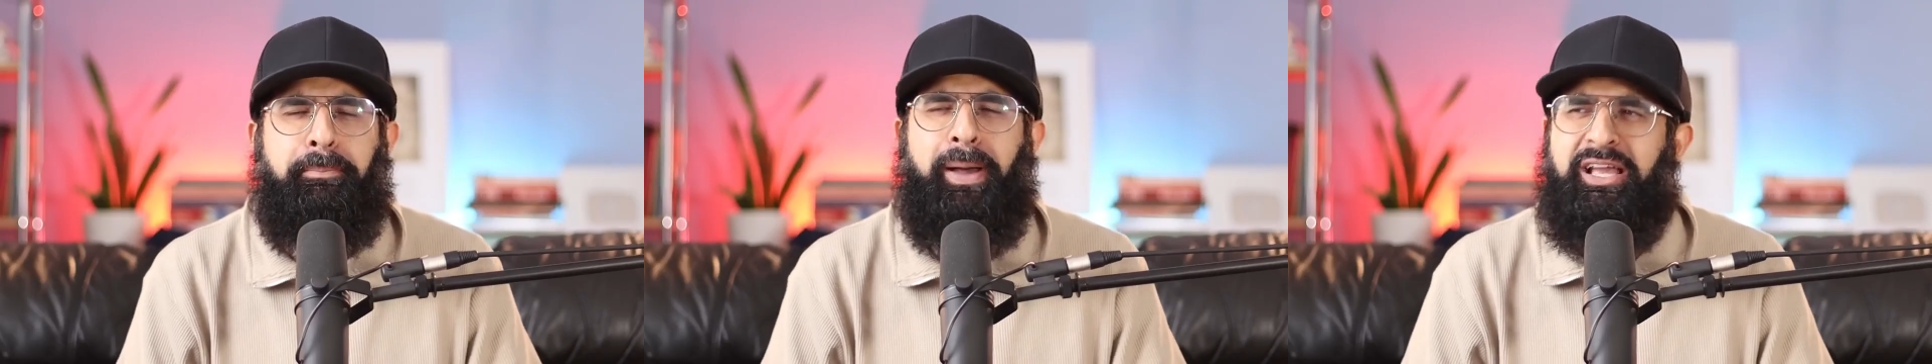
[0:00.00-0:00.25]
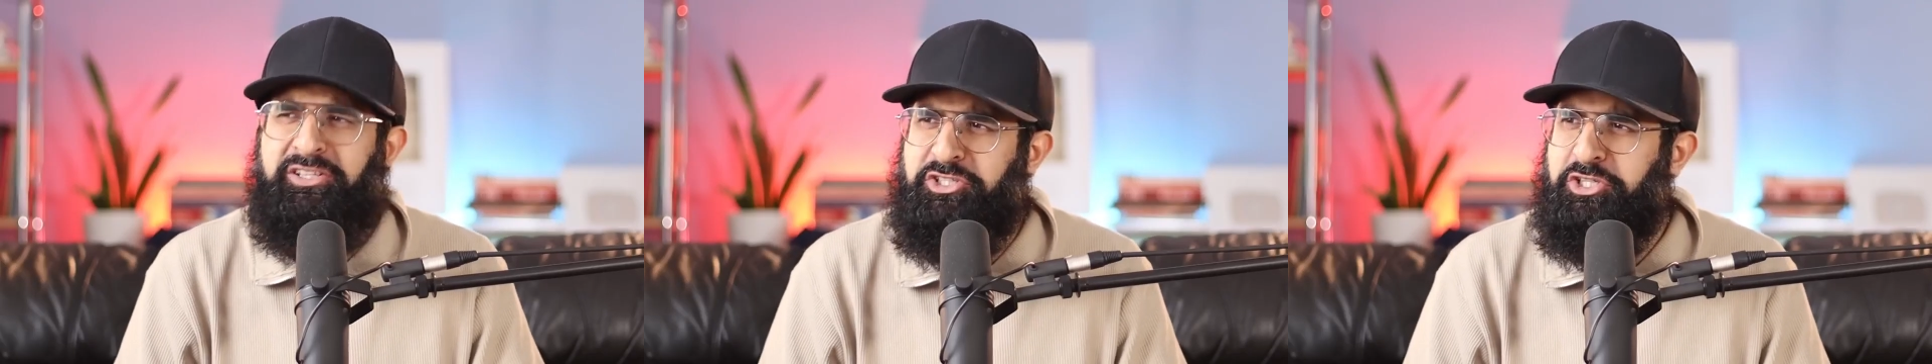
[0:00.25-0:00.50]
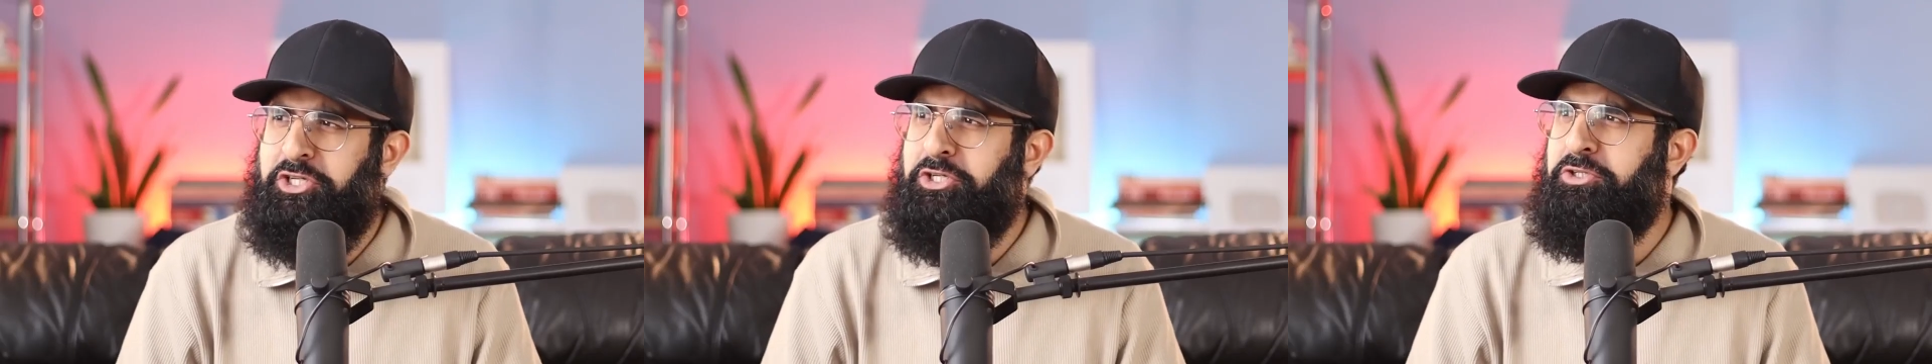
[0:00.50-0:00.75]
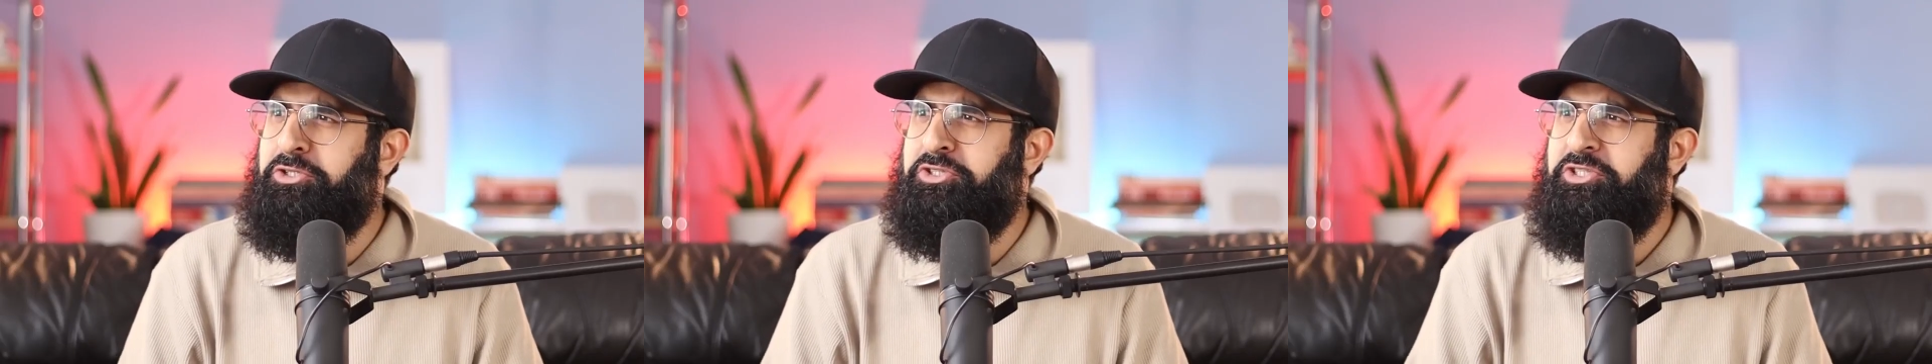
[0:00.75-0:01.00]

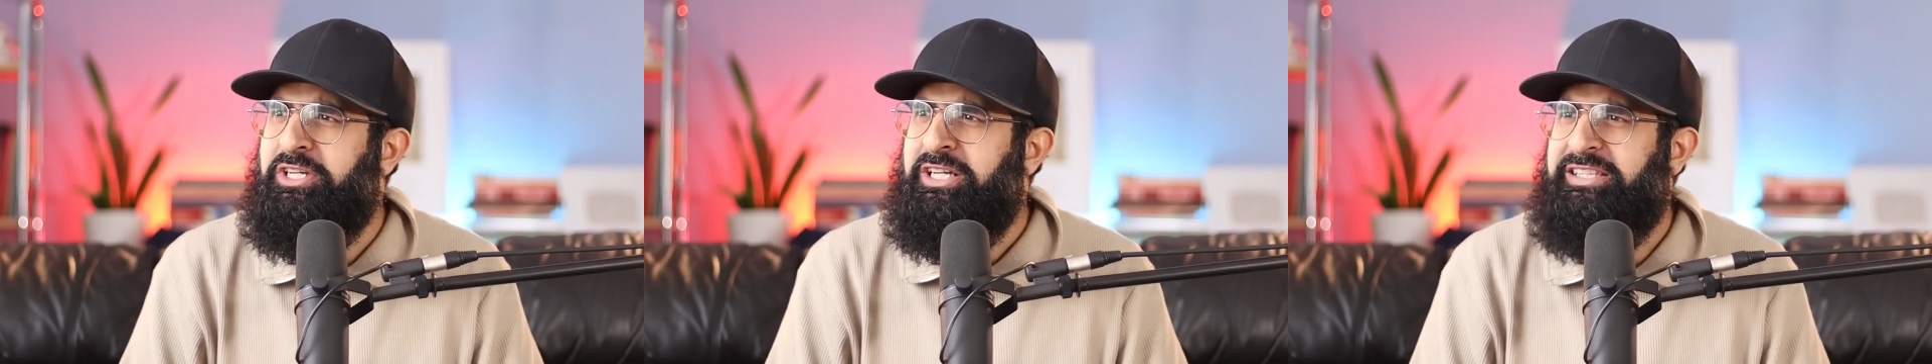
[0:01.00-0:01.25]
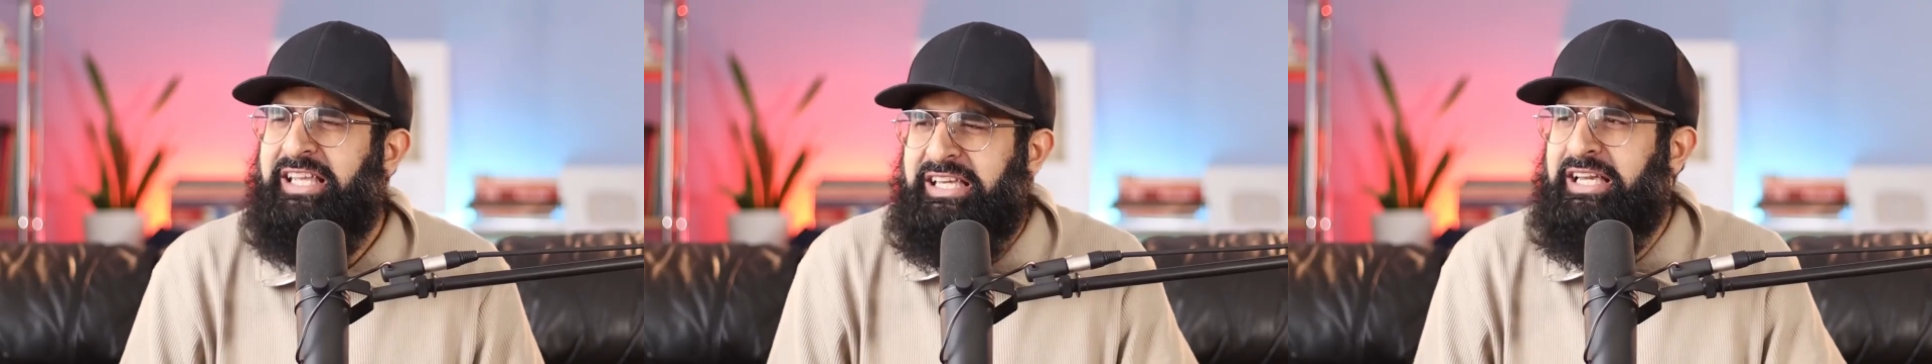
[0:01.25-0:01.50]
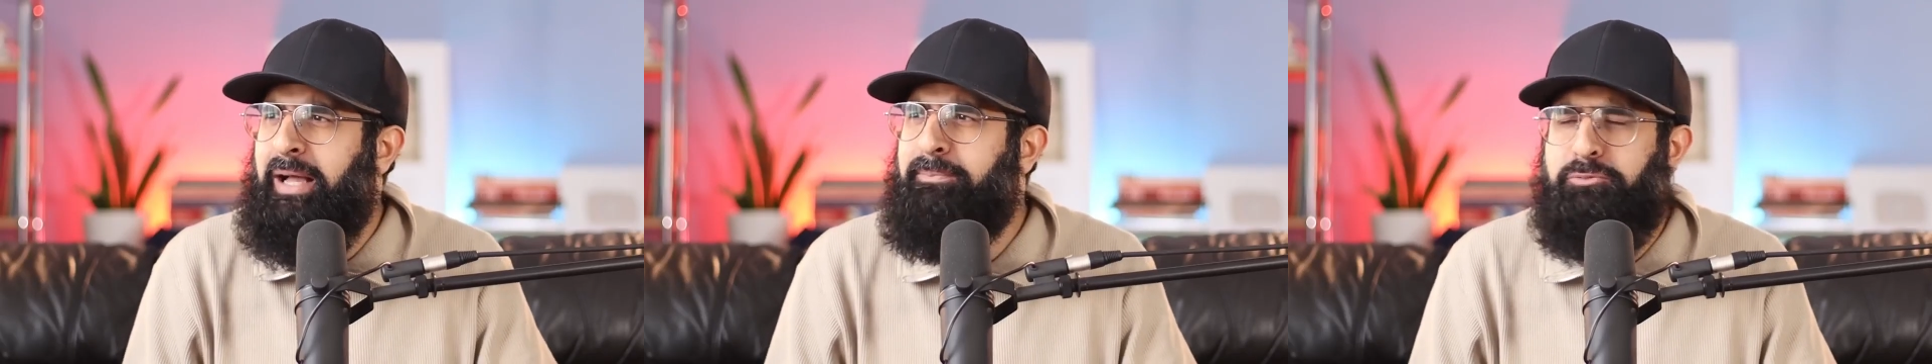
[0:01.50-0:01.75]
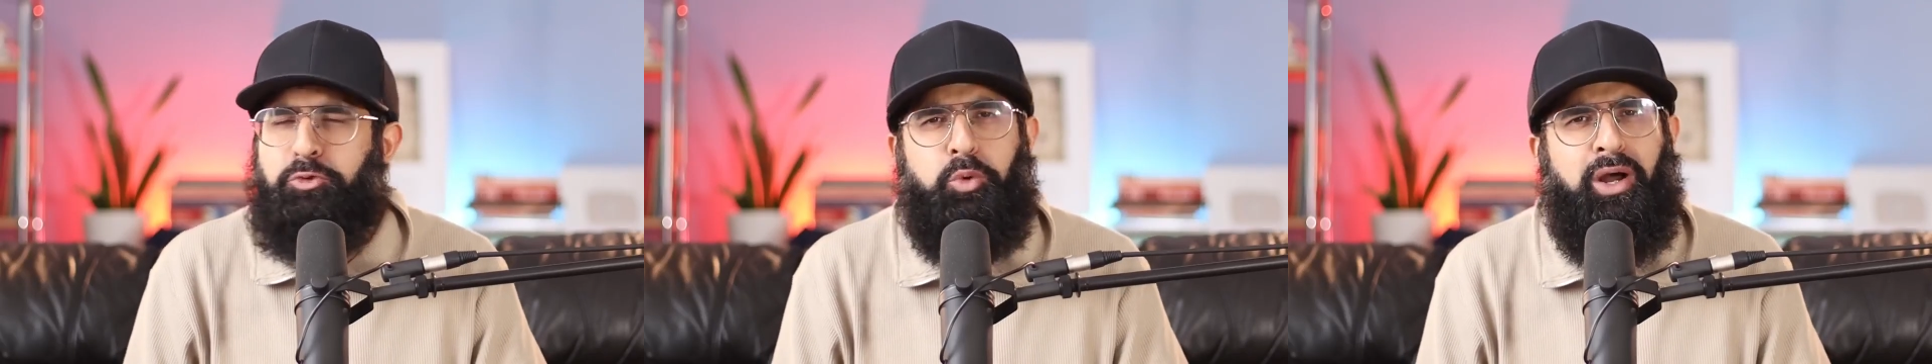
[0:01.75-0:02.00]
bicycles, they
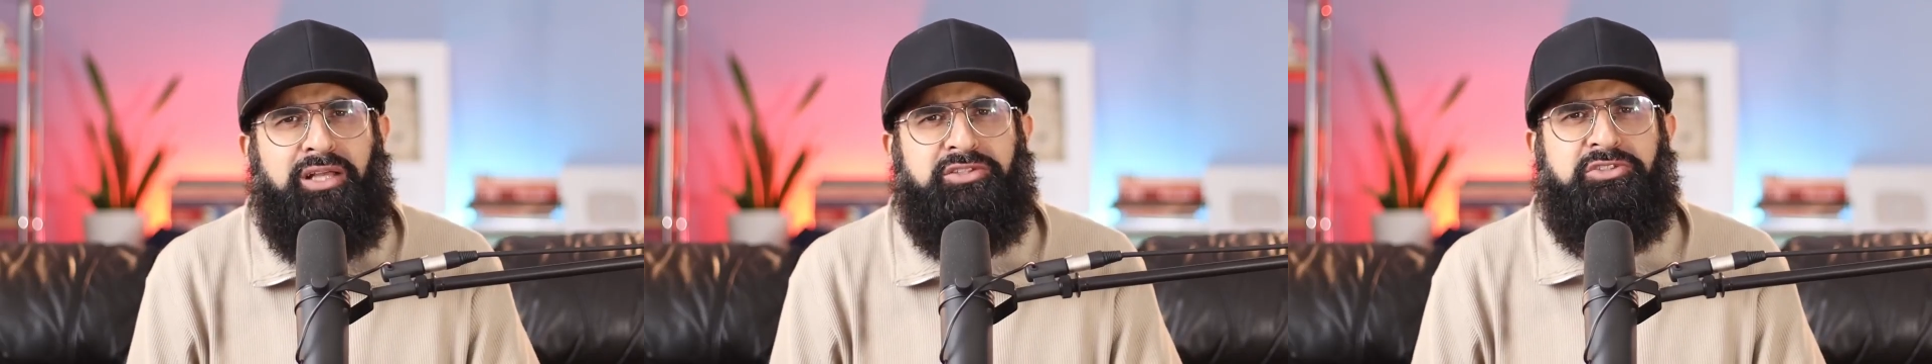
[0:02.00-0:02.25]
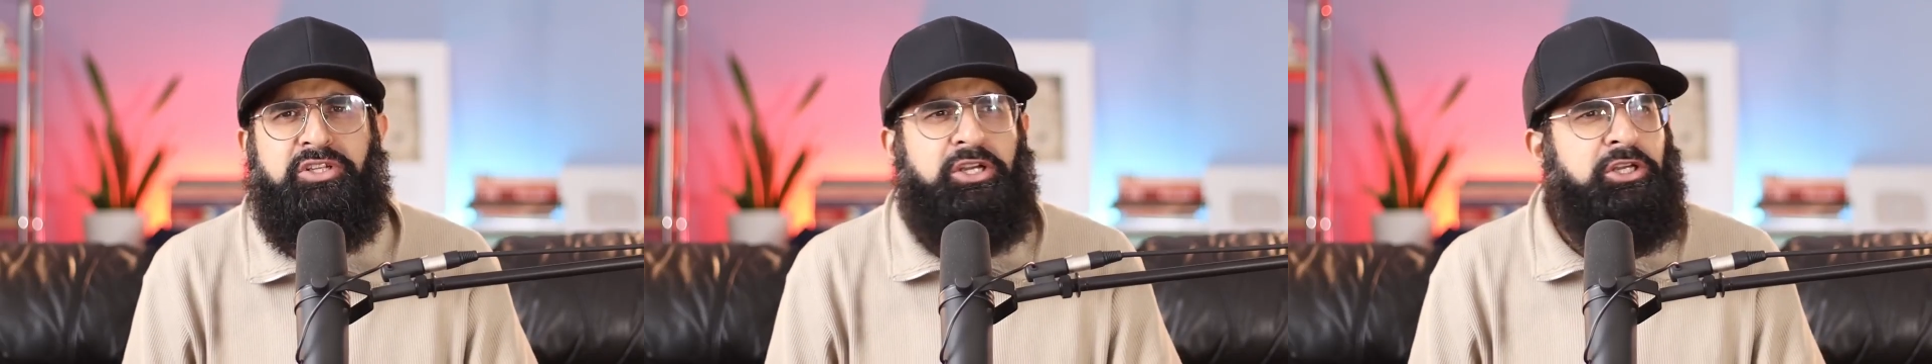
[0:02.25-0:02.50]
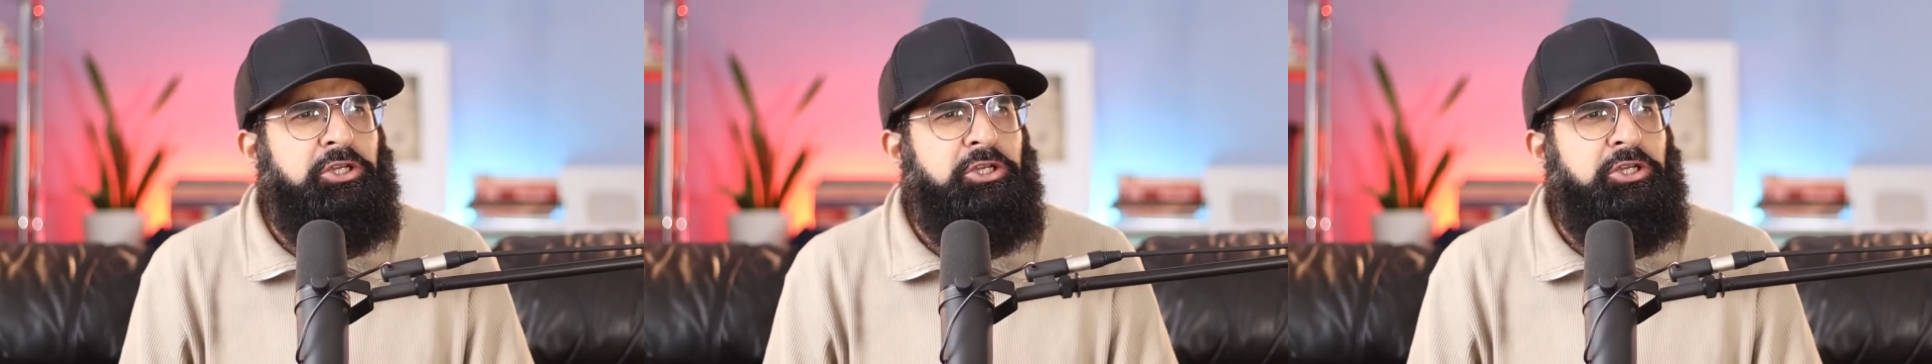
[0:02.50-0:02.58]
come to us.